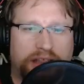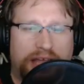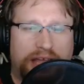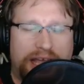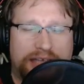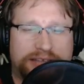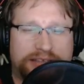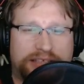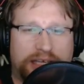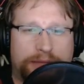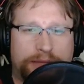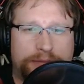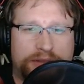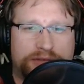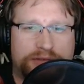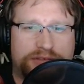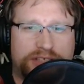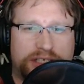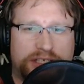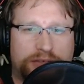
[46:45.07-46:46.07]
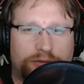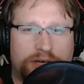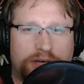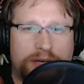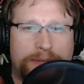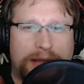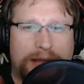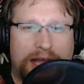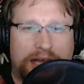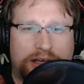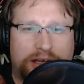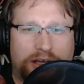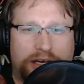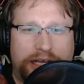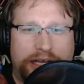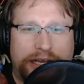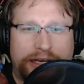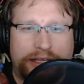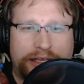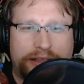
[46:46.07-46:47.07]
When's the last time you've seen Reebok
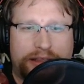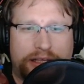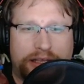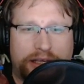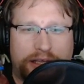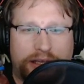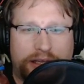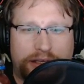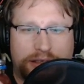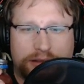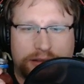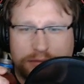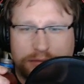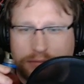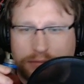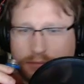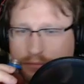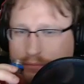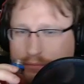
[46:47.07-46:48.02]
on anything?